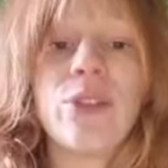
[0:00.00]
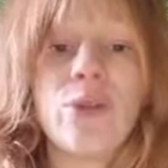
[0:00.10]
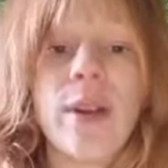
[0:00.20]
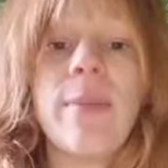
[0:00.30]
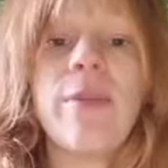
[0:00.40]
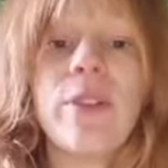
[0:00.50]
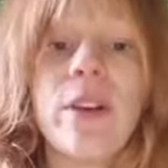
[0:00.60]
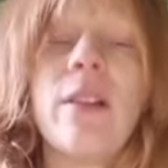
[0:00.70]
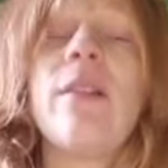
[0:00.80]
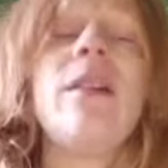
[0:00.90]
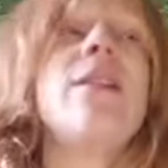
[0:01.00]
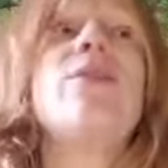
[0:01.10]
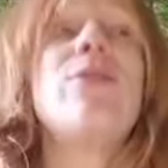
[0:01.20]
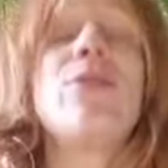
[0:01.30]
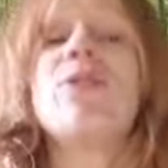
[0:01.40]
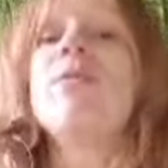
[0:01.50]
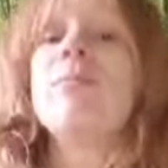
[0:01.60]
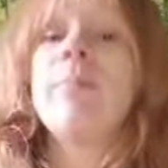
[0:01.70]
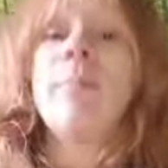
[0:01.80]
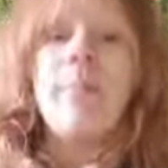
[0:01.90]
for the drape of the color, it's
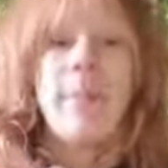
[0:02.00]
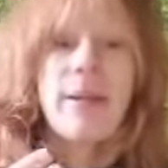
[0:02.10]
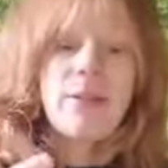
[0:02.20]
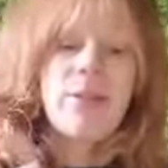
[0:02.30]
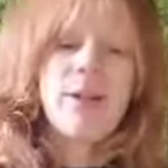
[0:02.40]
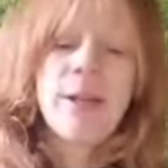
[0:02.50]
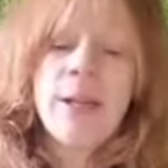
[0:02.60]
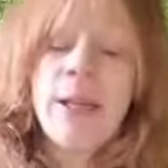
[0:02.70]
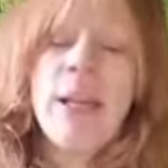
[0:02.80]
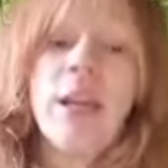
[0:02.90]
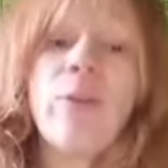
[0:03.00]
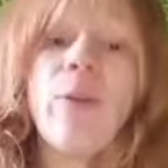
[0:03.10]
just better.